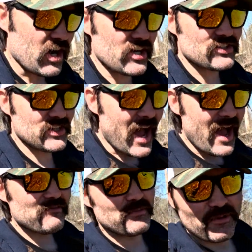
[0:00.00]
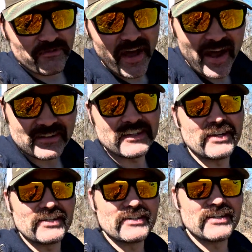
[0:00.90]
Aside from the fact
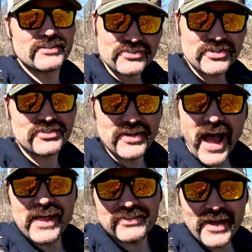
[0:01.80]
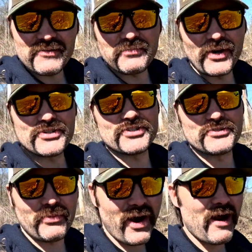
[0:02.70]
that it's just not that
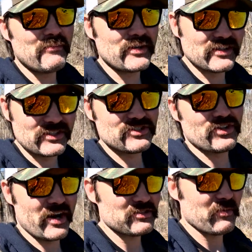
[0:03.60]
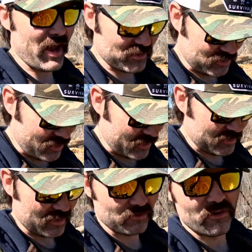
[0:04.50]
person's property that's trespassing on
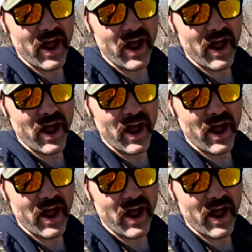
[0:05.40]
it and